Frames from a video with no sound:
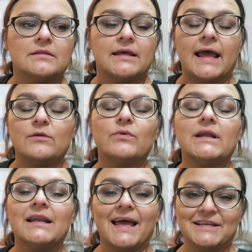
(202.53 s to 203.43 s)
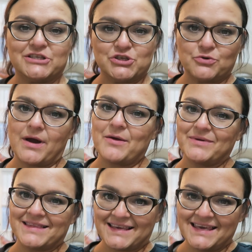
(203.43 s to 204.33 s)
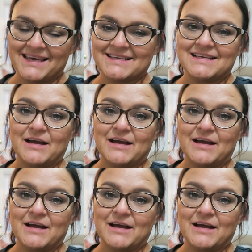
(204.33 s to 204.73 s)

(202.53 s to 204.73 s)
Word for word: that I'd really like to try with the kids.